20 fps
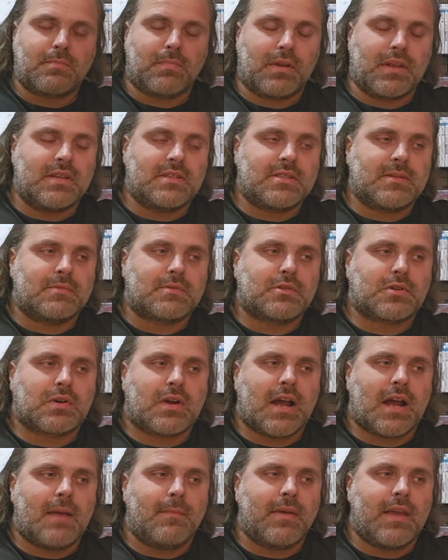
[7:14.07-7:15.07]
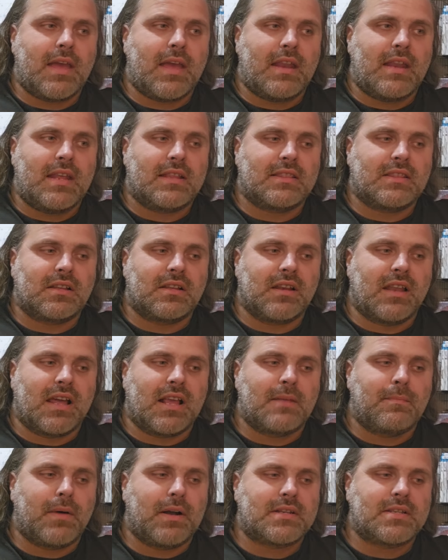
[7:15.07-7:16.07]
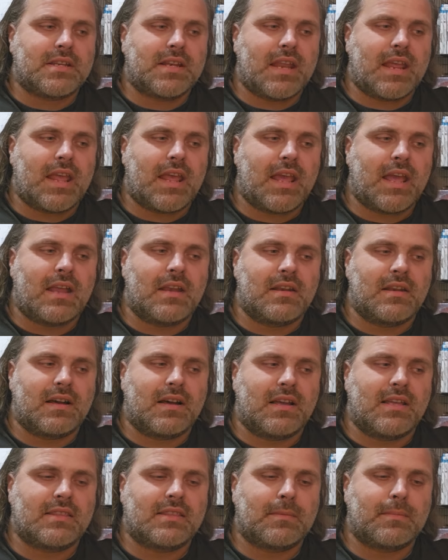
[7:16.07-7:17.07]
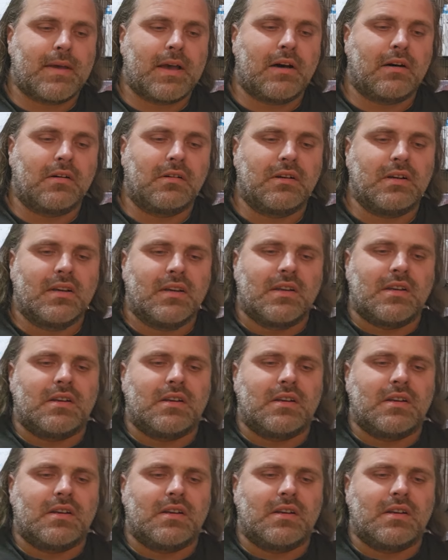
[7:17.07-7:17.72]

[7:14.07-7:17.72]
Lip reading: please subscribe and hit the like button and hit the bell